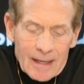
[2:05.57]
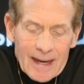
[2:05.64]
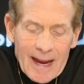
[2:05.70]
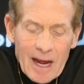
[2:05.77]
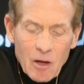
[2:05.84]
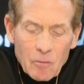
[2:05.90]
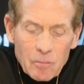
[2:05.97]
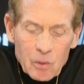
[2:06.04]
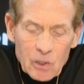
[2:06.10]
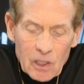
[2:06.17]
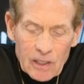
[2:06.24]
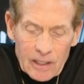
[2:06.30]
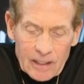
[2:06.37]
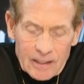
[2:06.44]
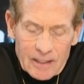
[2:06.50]

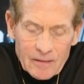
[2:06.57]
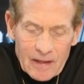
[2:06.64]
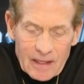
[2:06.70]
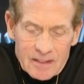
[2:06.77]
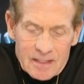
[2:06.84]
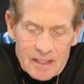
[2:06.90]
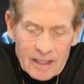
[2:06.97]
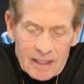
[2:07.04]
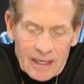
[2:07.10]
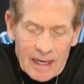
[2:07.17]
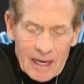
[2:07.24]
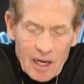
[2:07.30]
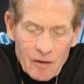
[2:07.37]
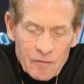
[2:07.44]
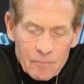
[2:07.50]
outplayed in that second
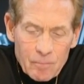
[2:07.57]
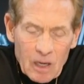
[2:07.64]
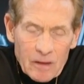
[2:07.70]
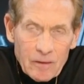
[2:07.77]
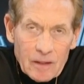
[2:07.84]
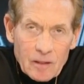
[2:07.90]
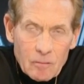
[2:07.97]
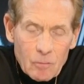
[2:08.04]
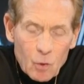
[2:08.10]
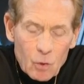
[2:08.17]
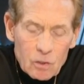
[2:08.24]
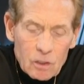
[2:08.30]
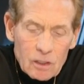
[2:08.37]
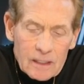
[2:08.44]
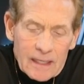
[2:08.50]
half by the
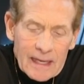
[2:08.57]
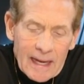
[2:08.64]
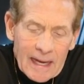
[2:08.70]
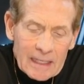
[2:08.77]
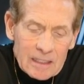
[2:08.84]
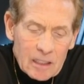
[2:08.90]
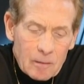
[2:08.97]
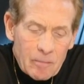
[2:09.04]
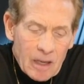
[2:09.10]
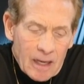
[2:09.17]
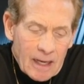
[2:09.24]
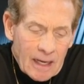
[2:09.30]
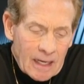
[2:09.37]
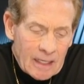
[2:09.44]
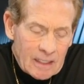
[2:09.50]
immortal Caleb
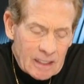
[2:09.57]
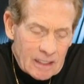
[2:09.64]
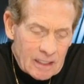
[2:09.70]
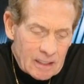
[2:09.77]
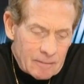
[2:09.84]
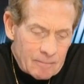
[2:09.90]
Haney.